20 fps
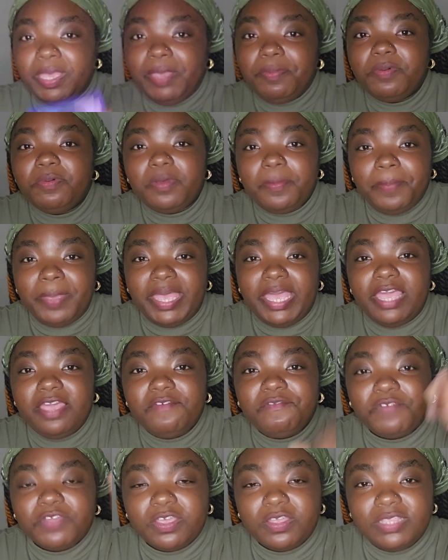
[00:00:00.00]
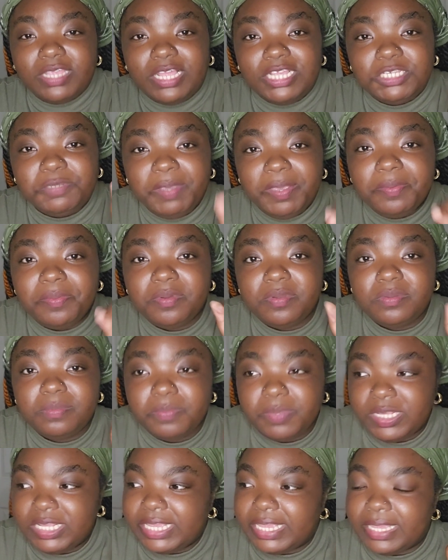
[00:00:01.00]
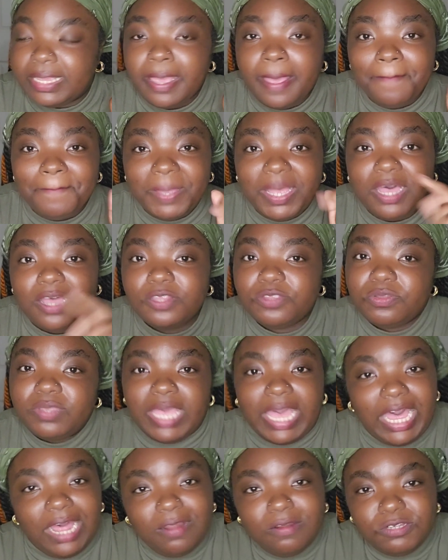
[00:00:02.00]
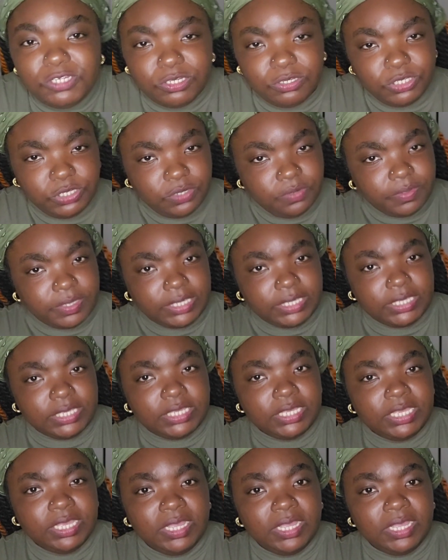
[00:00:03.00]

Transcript: People will pay for your knowledge. People will be like, Pile 3, how did you do it?